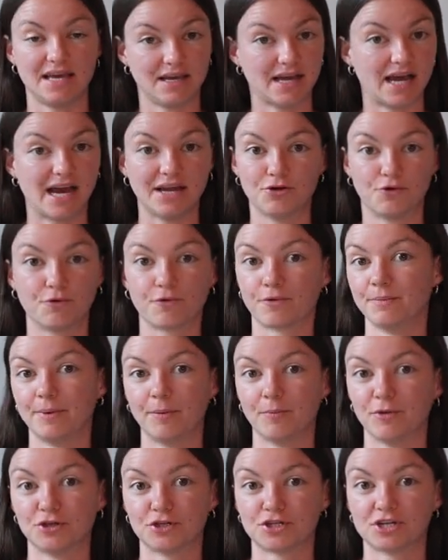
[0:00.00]
I don't
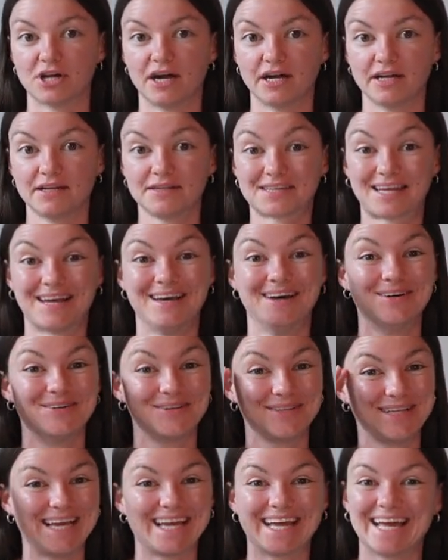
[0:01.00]
remember the shot. So
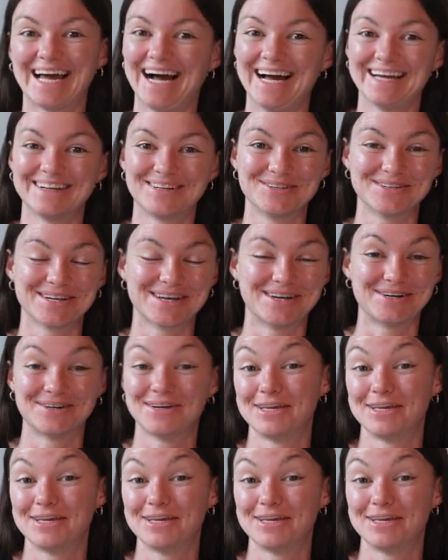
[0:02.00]
like, I don't know,